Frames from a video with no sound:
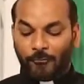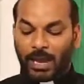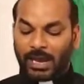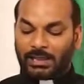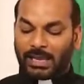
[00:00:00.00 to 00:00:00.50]

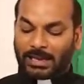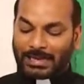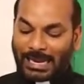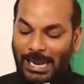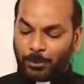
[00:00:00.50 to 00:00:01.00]
where they
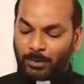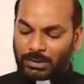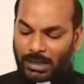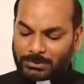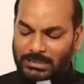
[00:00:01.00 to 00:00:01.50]

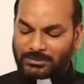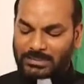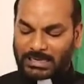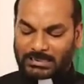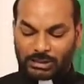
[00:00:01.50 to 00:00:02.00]
claimed
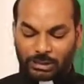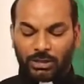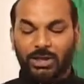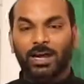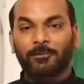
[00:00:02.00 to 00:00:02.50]
themselves as a
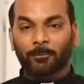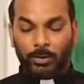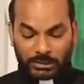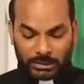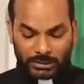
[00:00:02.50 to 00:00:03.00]
children of
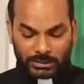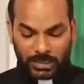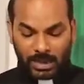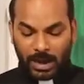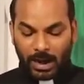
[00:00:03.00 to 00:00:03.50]
Moses
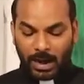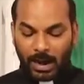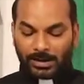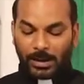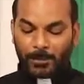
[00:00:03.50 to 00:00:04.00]

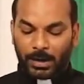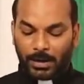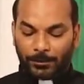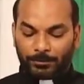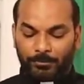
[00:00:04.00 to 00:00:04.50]
and
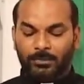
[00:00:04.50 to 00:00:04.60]
Abraham.